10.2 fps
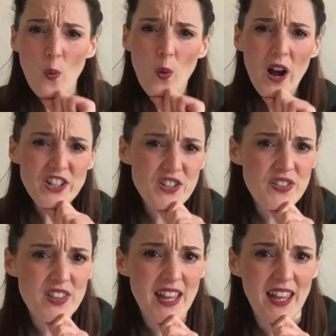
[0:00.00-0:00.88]
Why do you
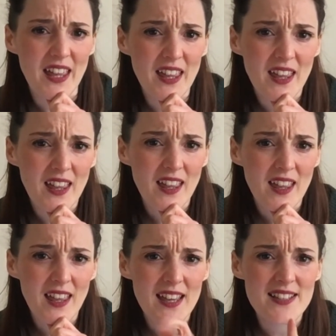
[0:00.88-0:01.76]
think
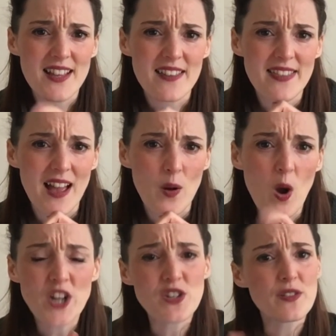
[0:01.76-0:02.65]
he said that?
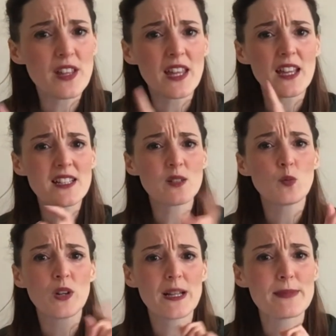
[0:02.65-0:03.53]
Why do you think he didn't
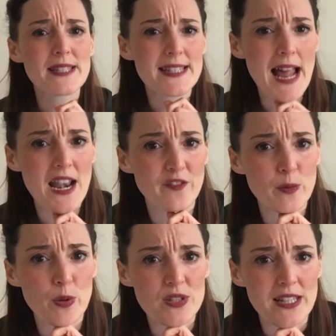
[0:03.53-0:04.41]
want him to tell
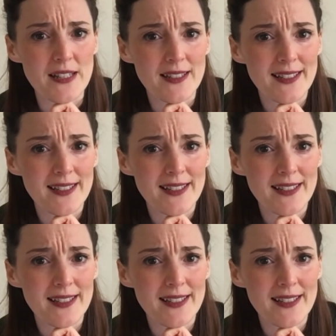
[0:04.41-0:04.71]
everybody?